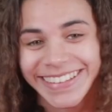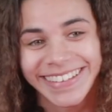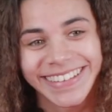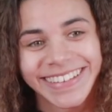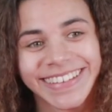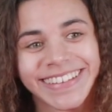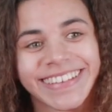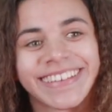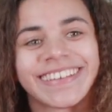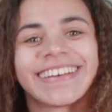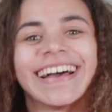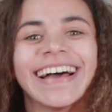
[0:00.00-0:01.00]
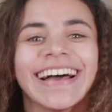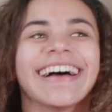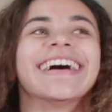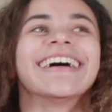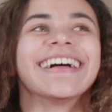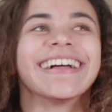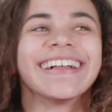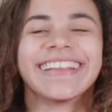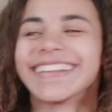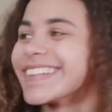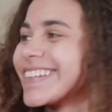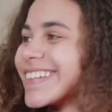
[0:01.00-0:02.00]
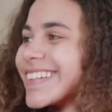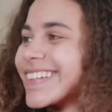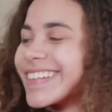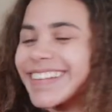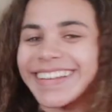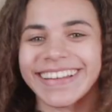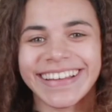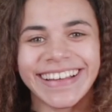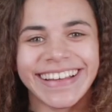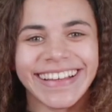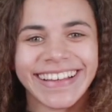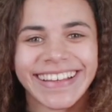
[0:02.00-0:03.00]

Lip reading: The person shown says nothing.